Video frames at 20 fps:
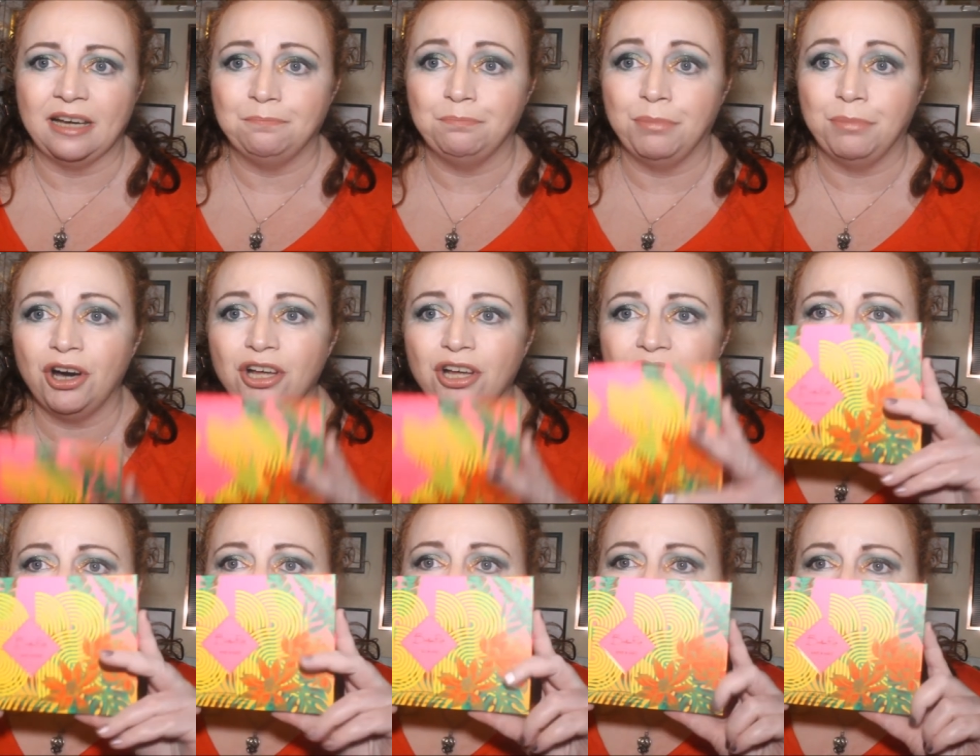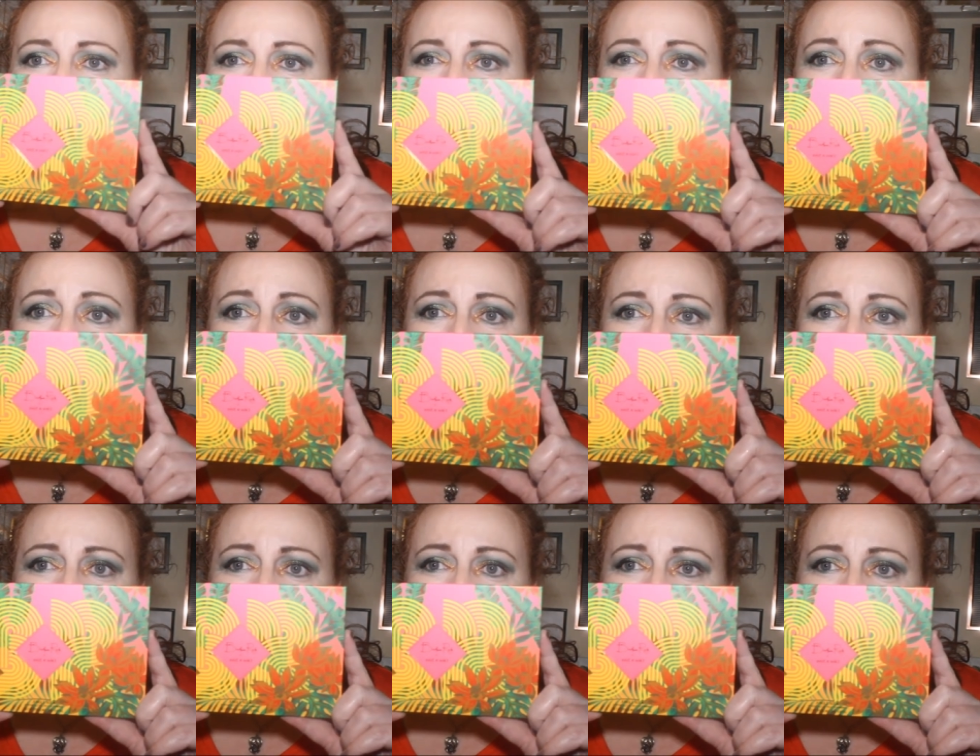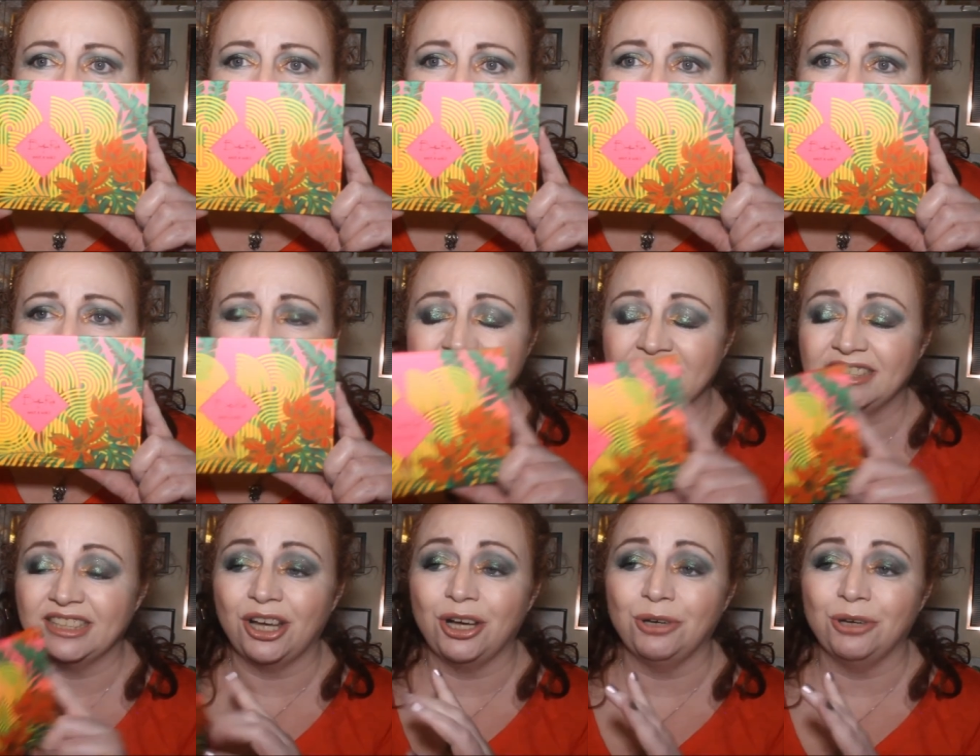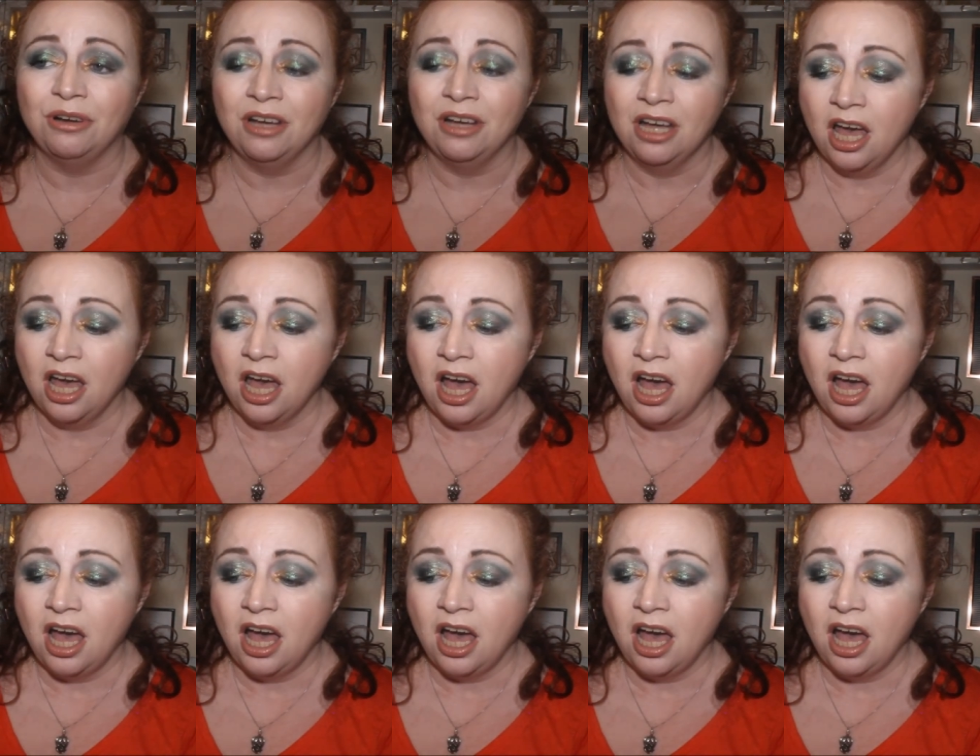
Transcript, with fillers: I bought this palette with my own money so